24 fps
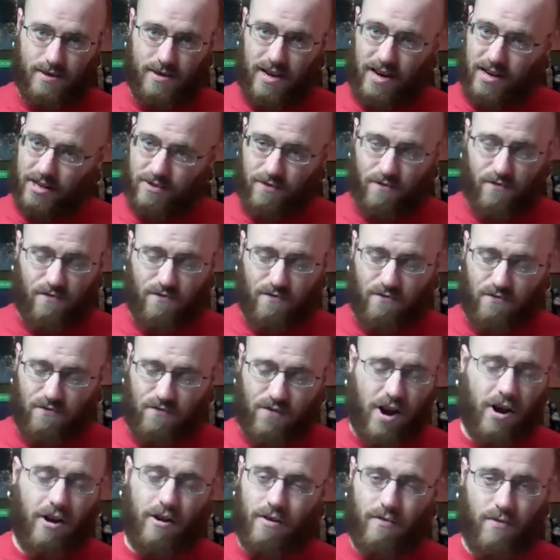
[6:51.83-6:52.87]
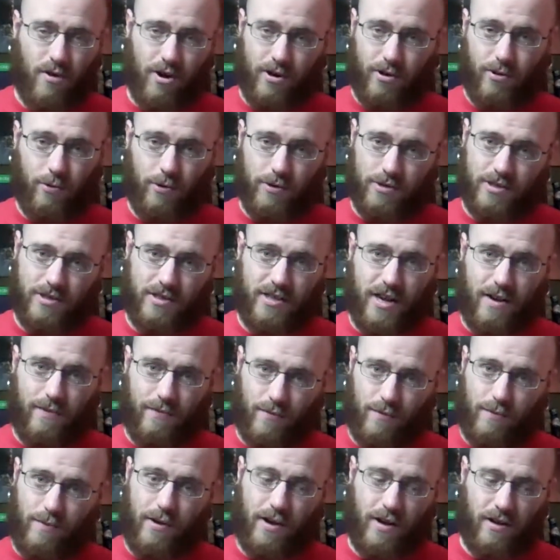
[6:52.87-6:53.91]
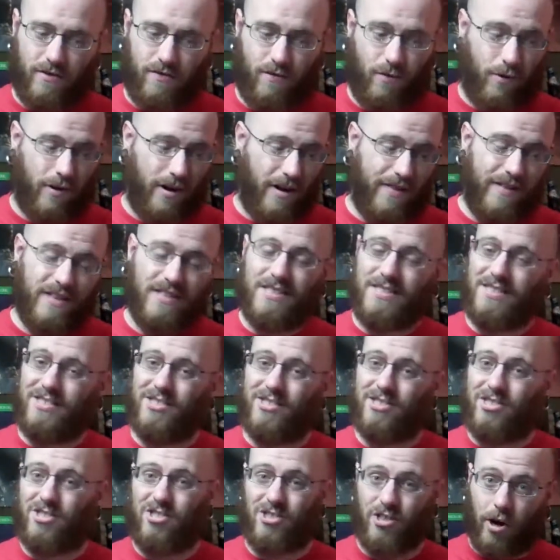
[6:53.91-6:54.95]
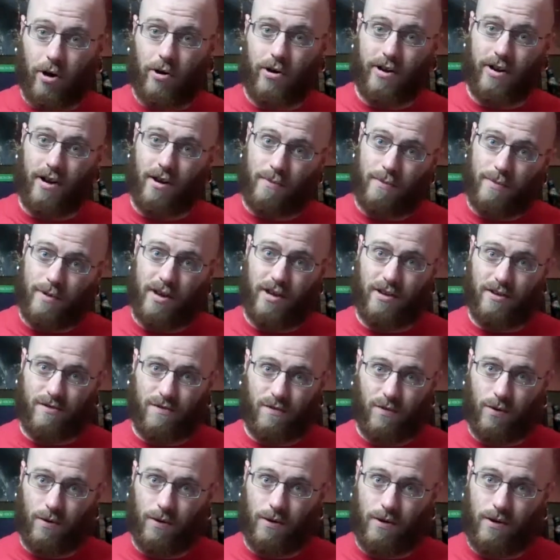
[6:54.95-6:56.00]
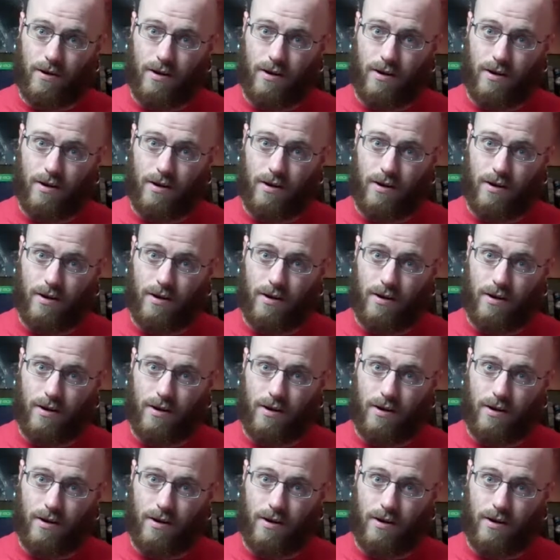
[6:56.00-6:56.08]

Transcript: It's a very, very gorgeous game for PS4. And this is just starting on PS4.